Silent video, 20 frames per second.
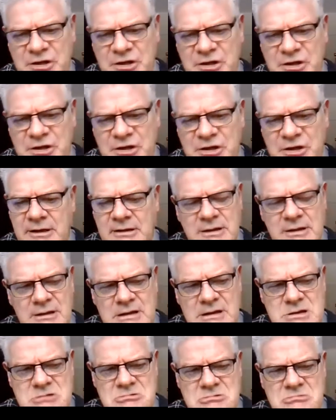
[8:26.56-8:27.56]
know that
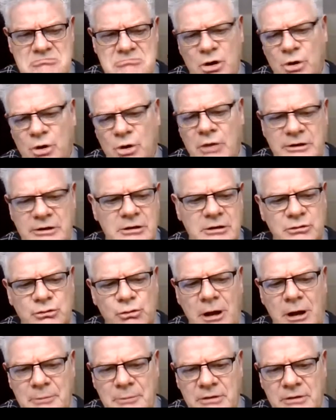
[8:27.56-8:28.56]
you can drop in
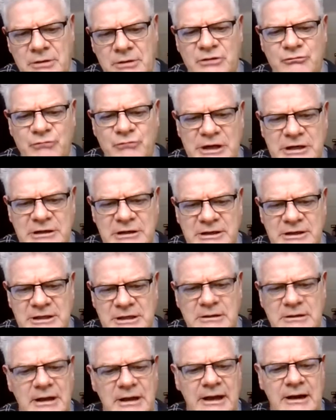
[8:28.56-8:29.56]
conveniently
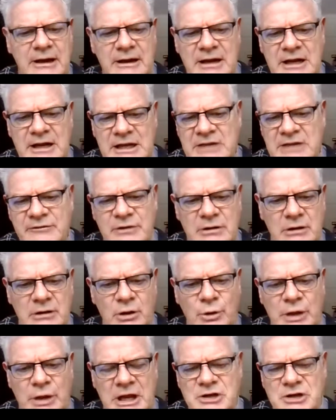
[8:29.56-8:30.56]
at any given
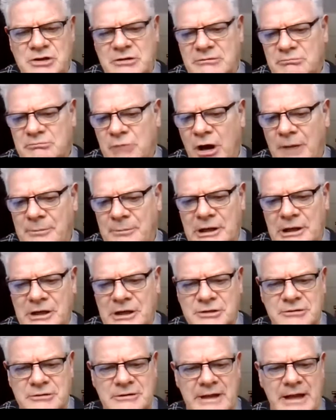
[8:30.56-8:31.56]
location,
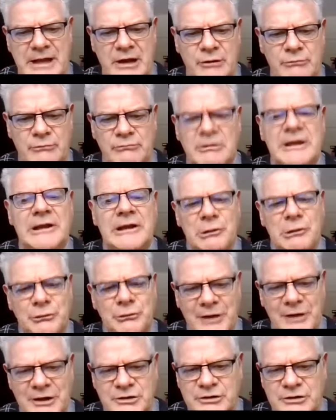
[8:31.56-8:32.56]
population, town,
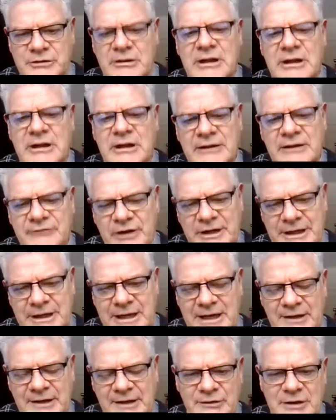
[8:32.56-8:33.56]
intersection, find a
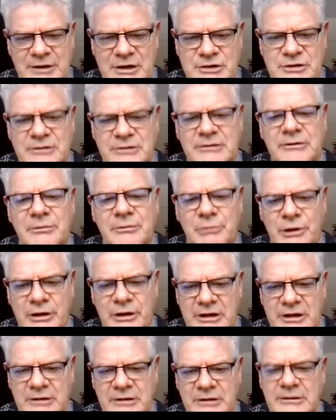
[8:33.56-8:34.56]
gas station to plug
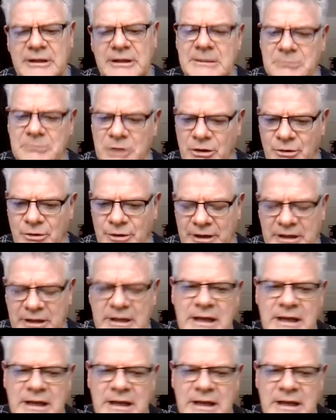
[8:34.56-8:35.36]
in to keep going.